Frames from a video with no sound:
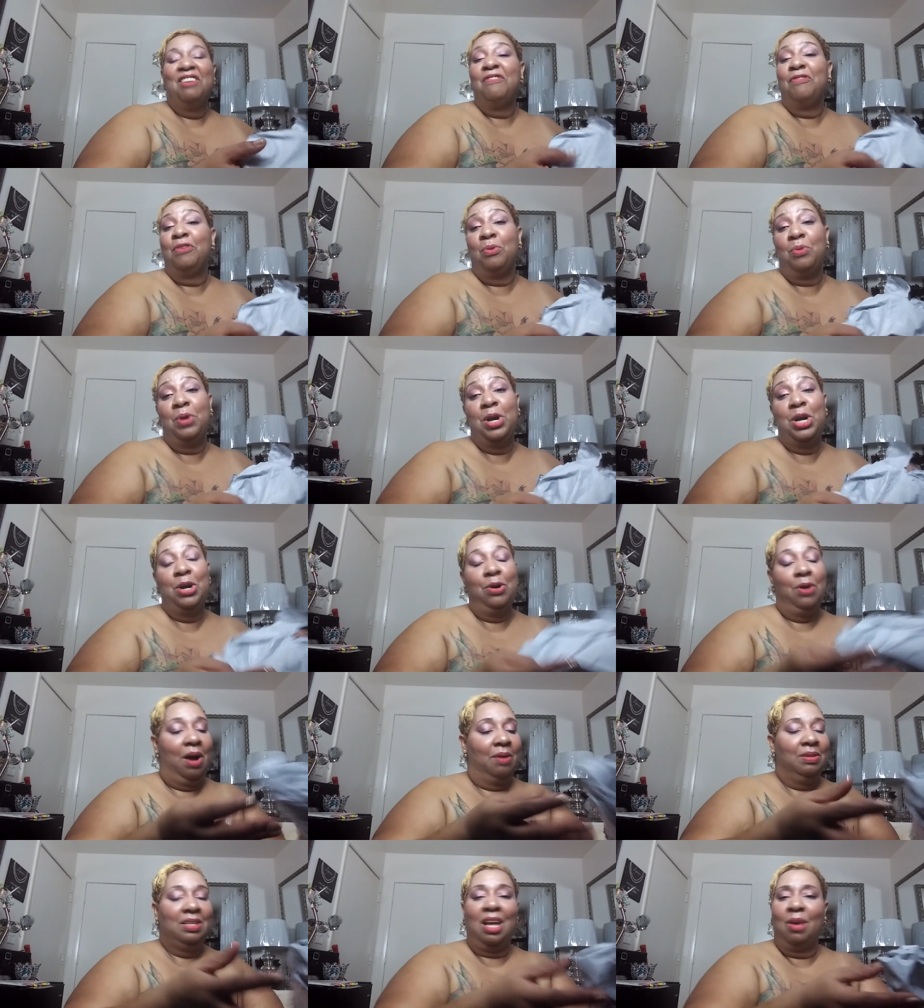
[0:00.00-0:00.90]
For real.
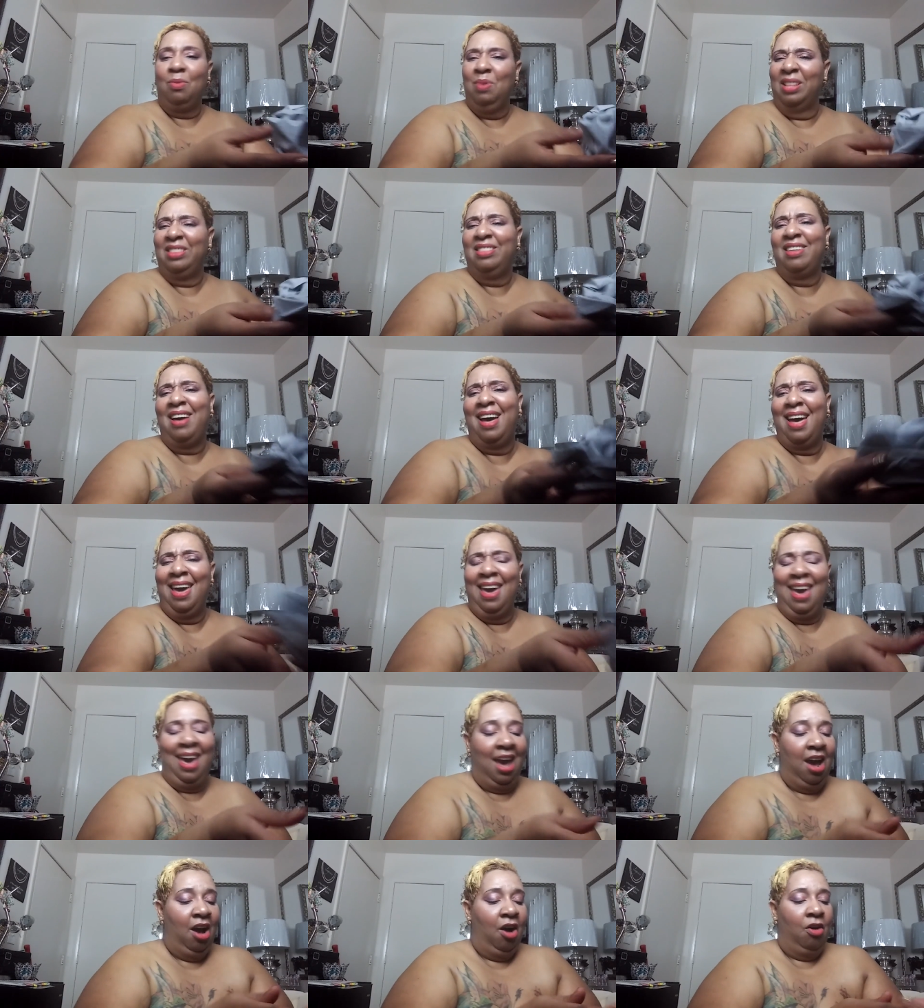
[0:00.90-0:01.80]
I was like, what the
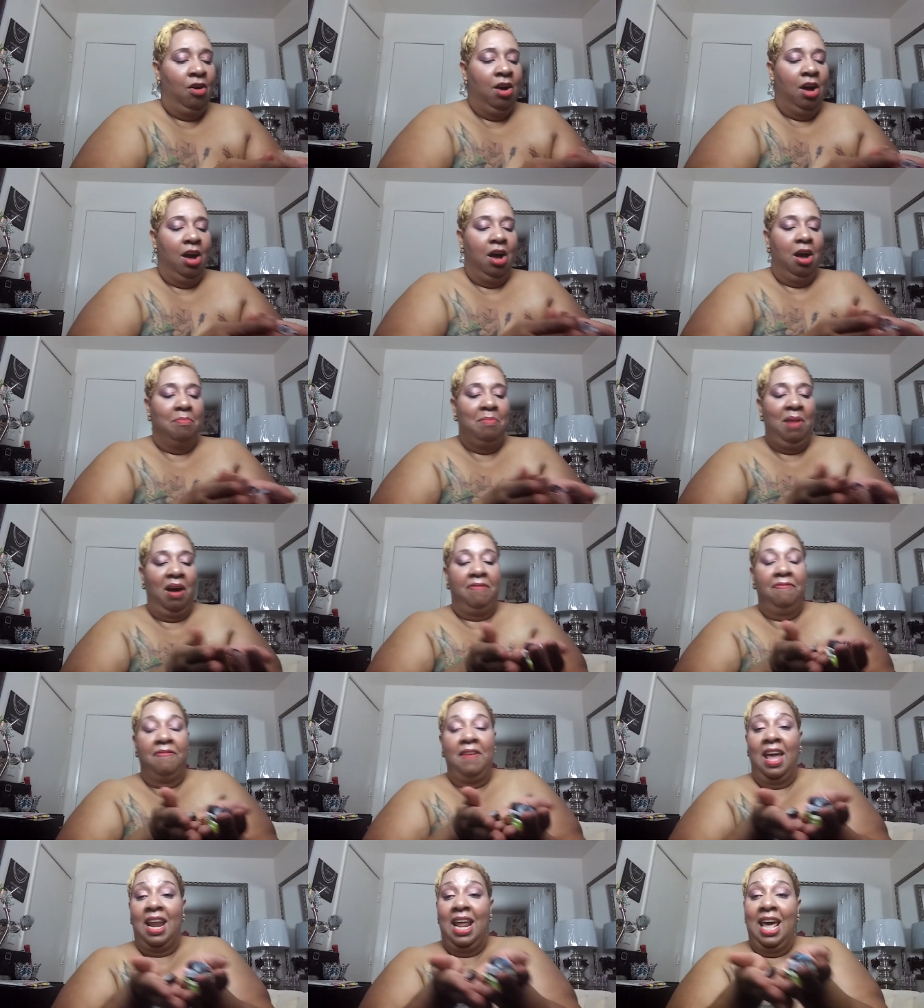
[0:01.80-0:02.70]
hell? My
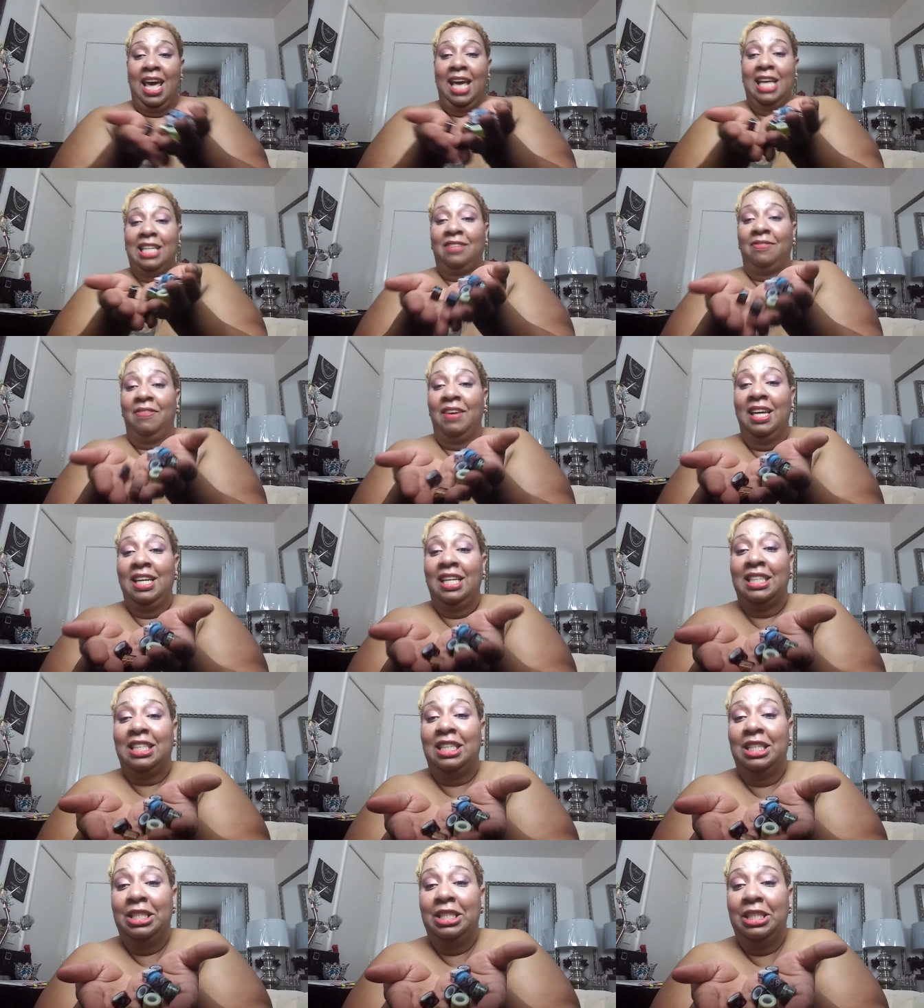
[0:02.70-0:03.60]
fat ass
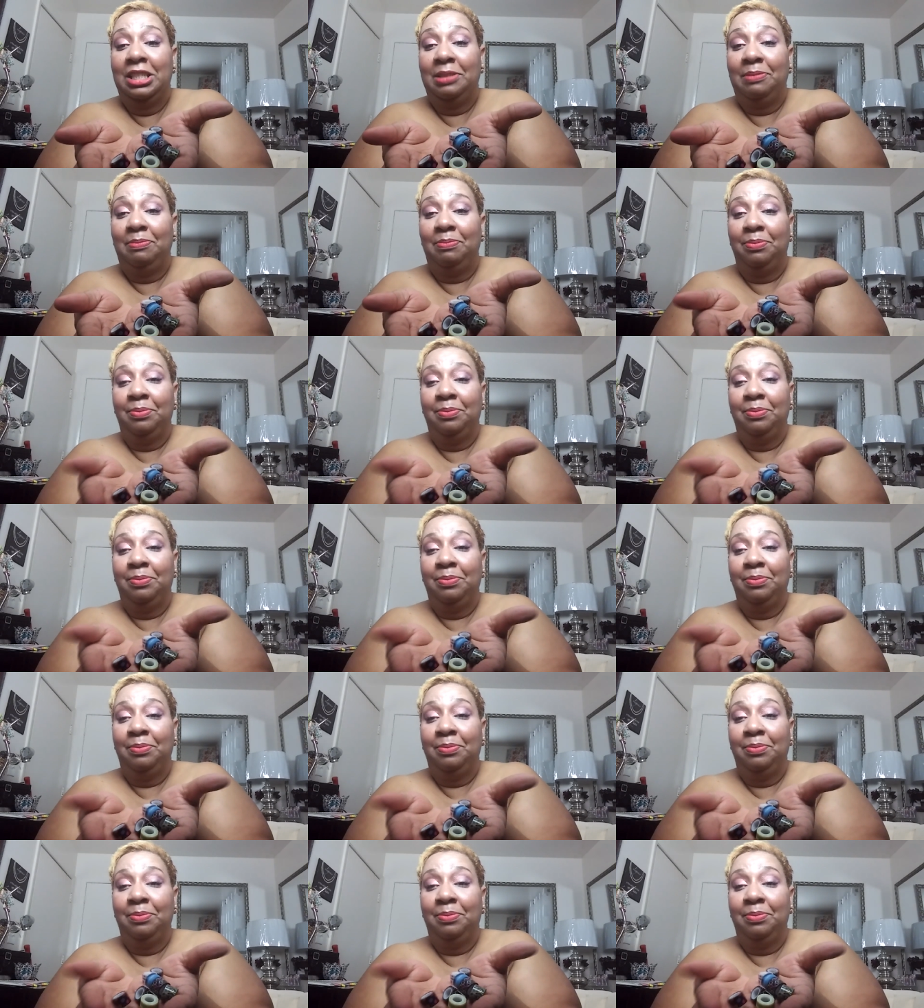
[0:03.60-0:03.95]
fingers look.